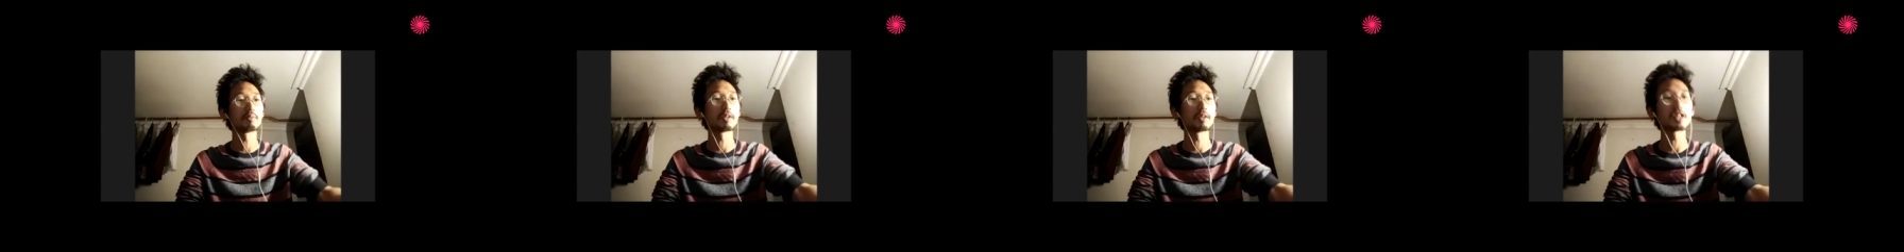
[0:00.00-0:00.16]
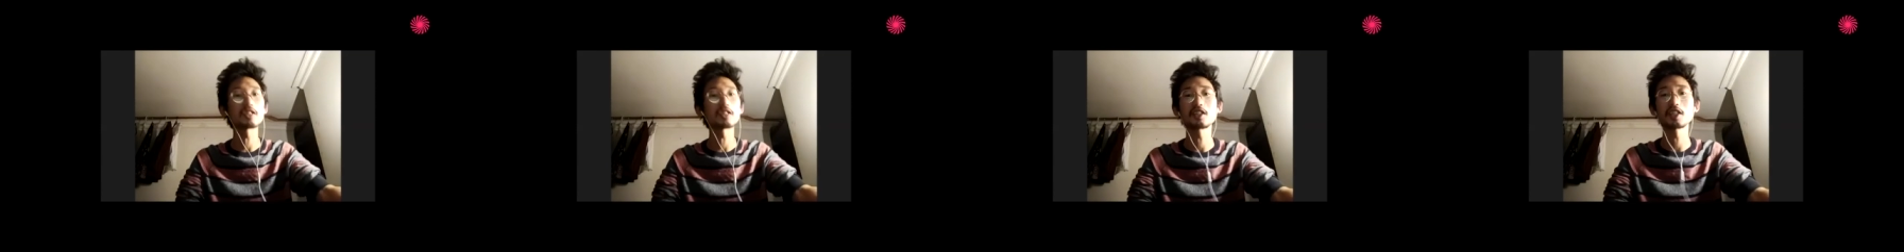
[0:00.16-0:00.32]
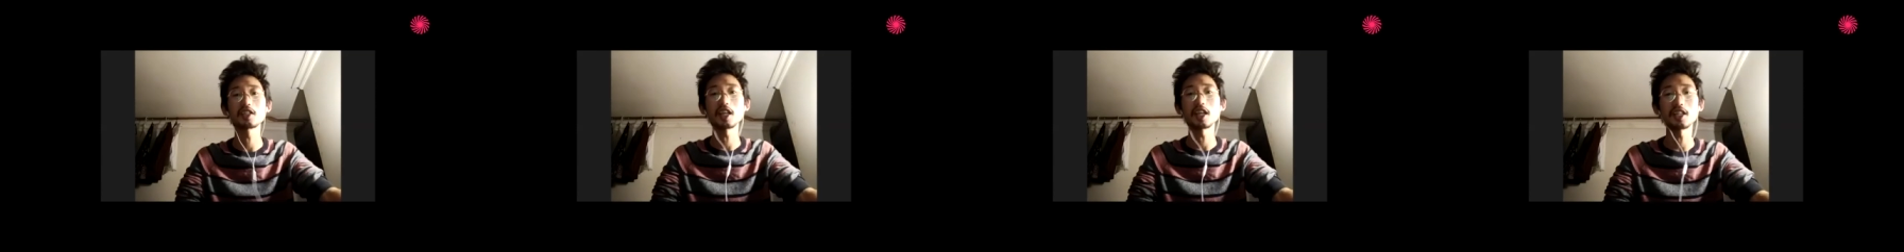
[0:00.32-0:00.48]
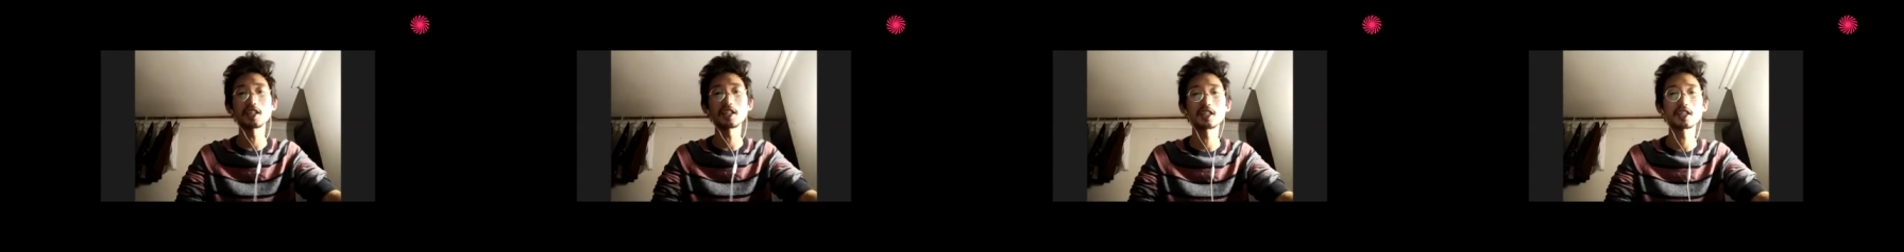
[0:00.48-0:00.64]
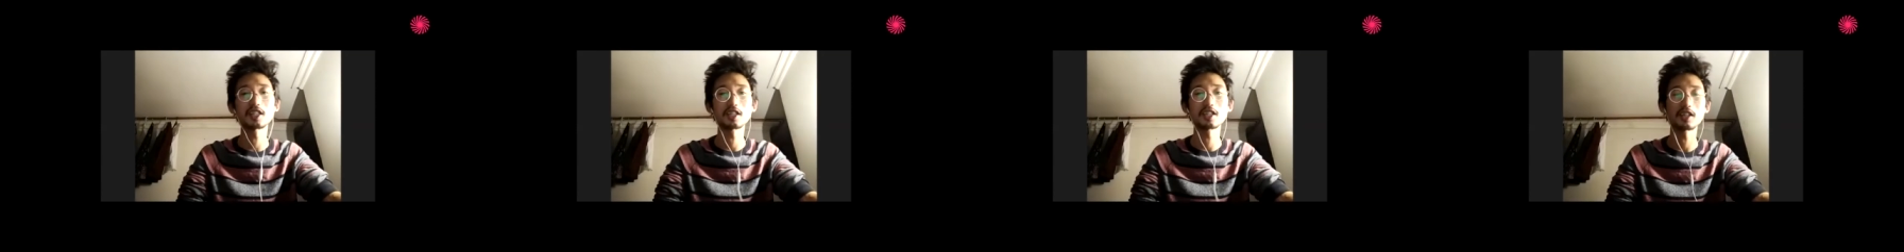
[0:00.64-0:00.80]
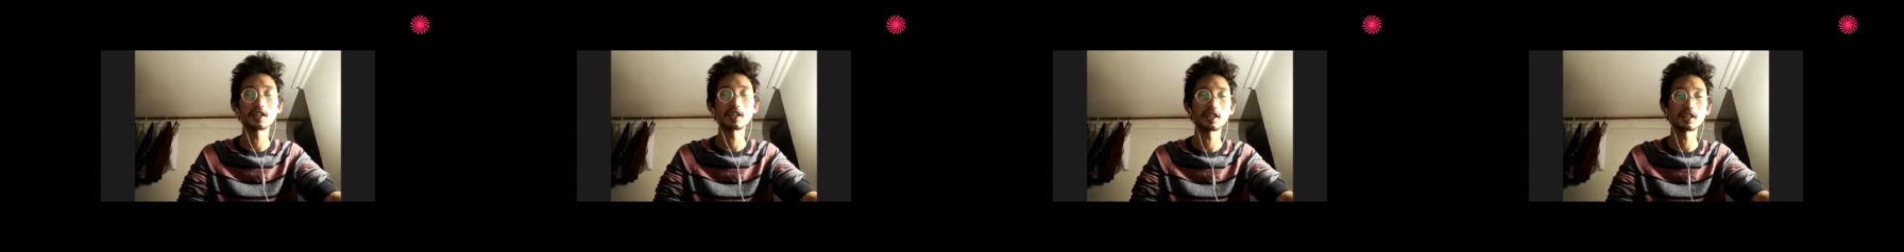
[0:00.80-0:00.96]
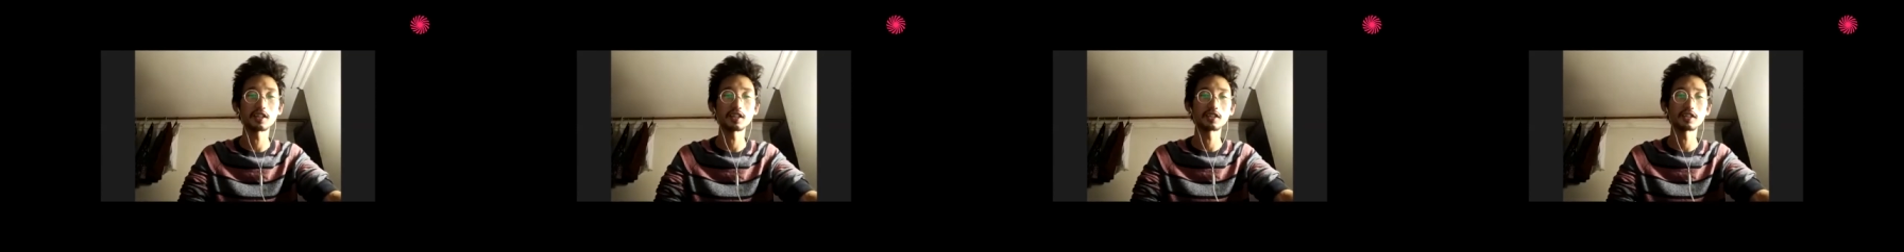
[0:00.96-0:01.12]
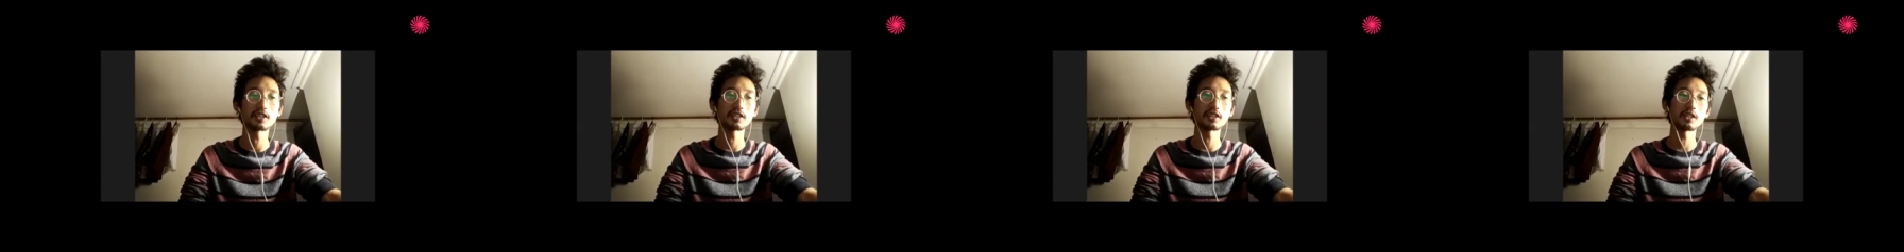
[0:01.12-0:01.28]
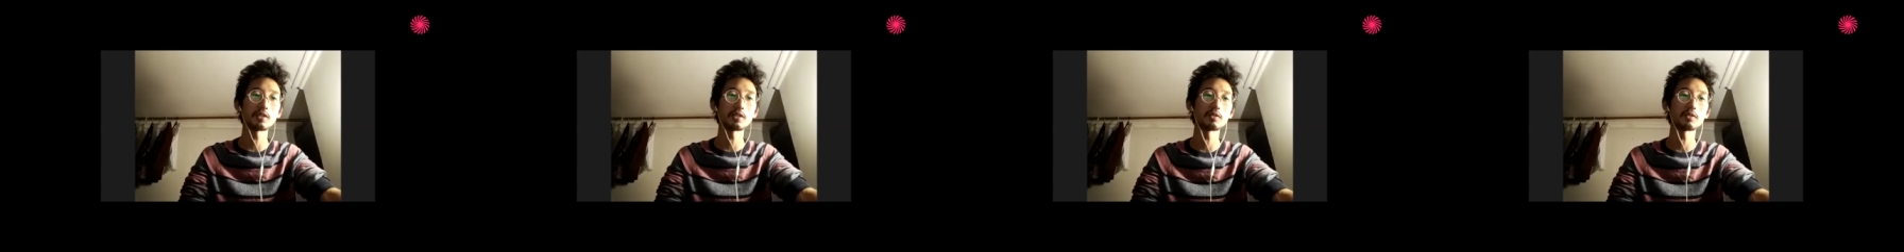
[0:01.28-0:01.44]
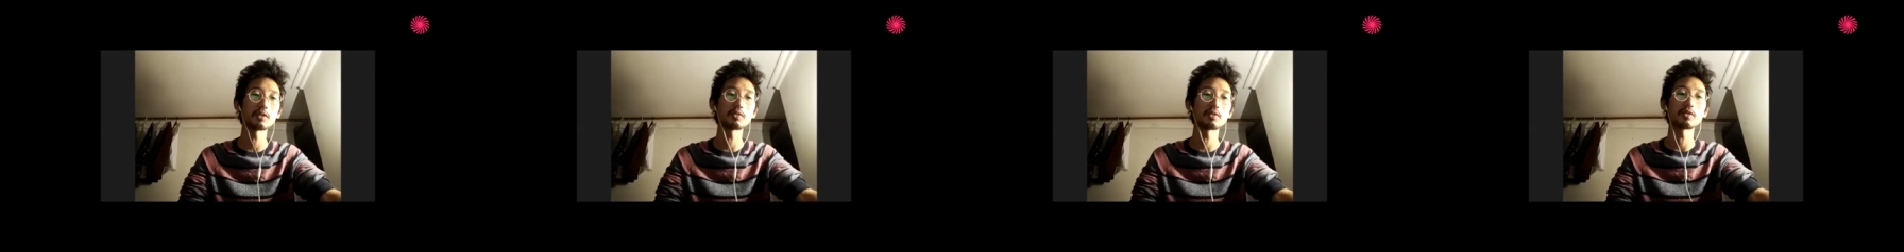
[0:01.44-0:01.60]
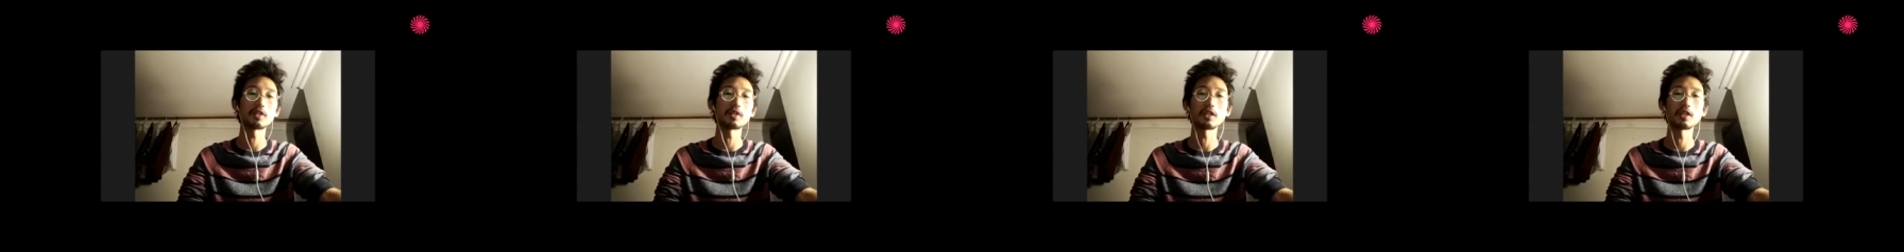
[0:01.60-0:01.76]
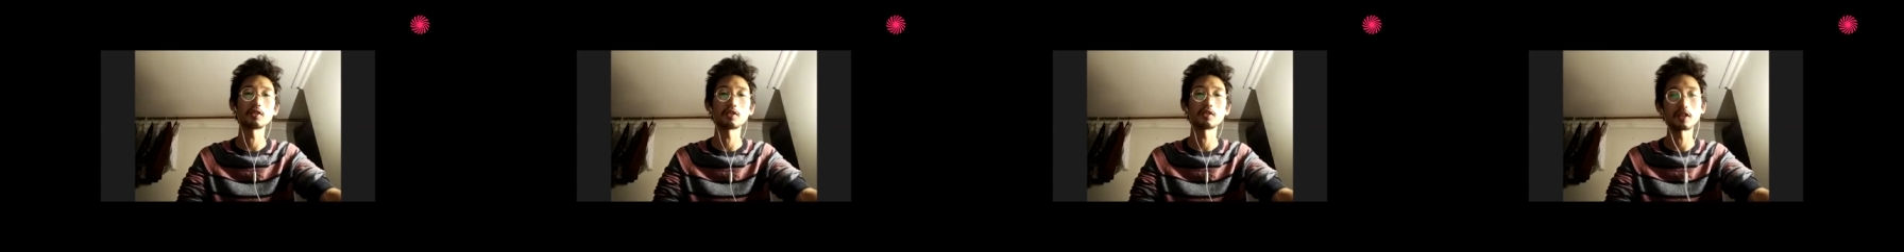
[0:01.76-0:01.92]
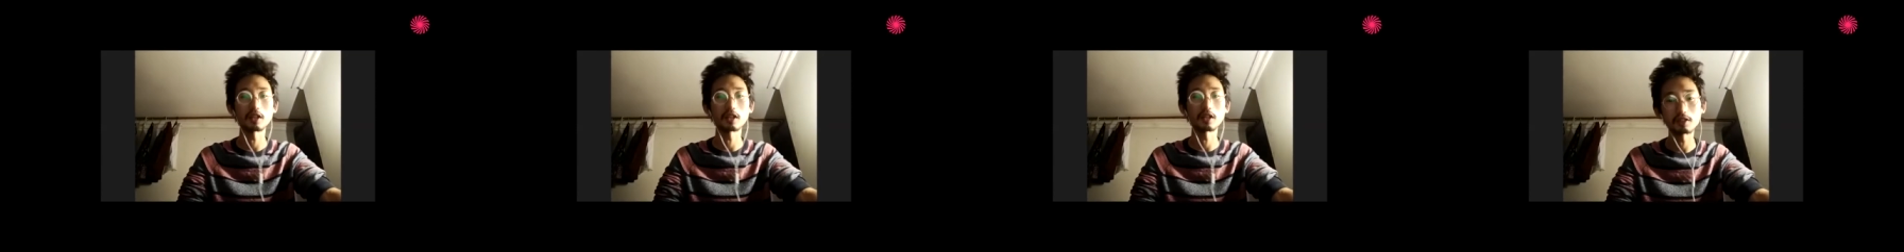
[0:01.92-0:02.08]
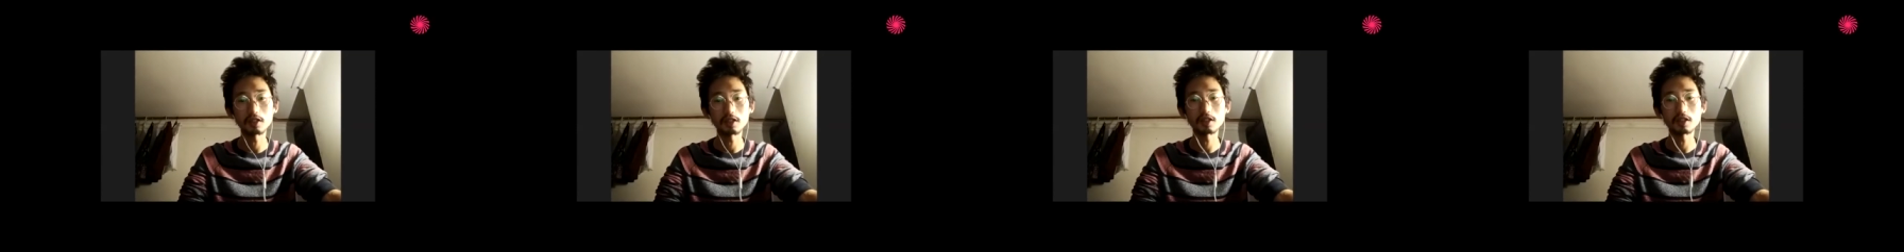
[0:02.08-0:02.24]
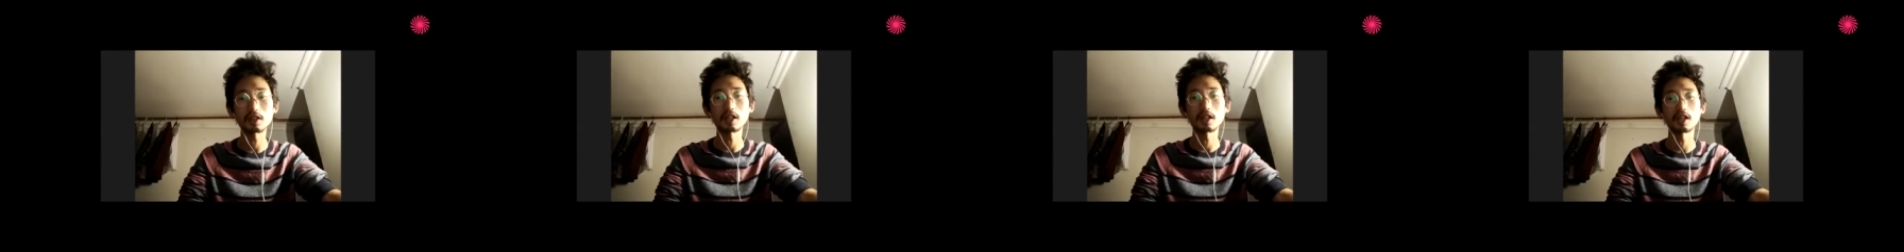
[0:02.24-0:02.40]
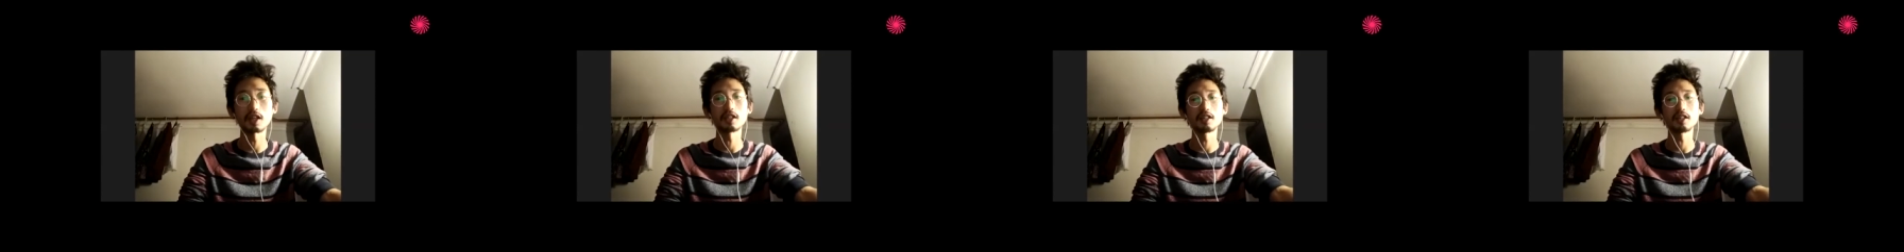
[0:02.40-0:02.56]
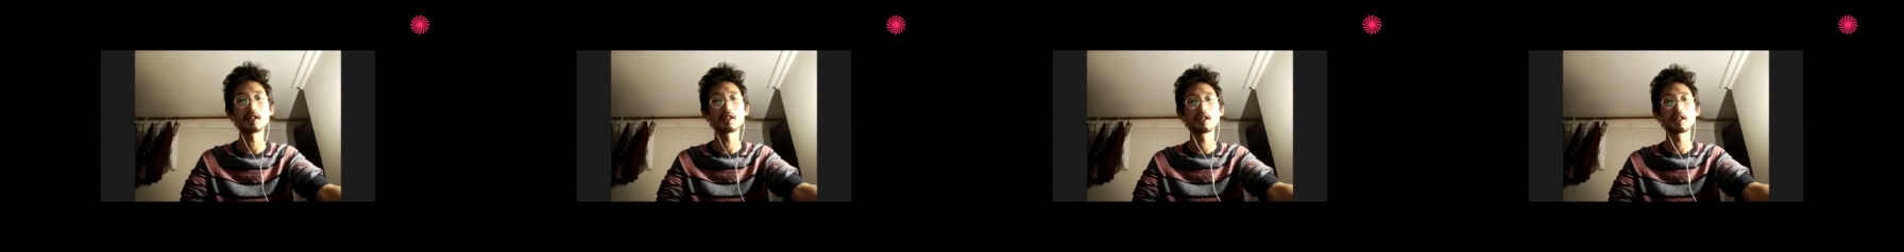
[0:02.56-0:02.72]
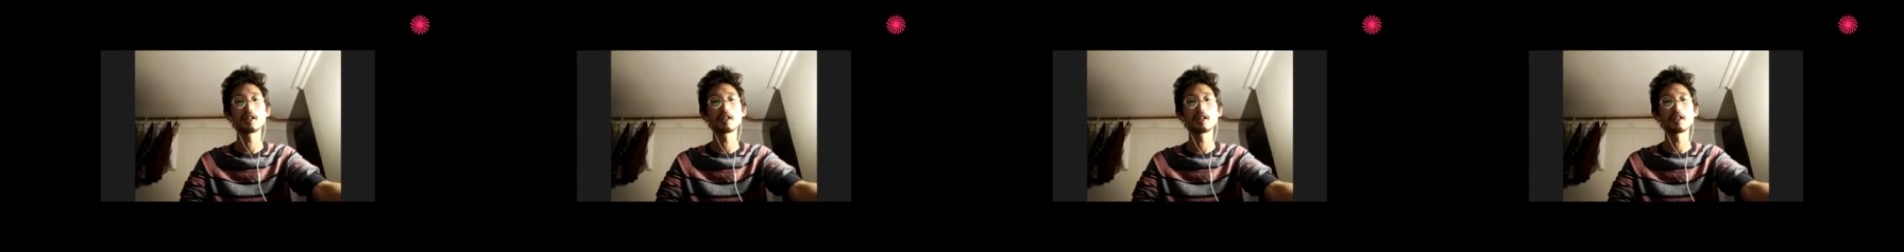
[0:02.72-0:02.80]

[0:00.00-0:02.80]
exchange things, even if they don't understand,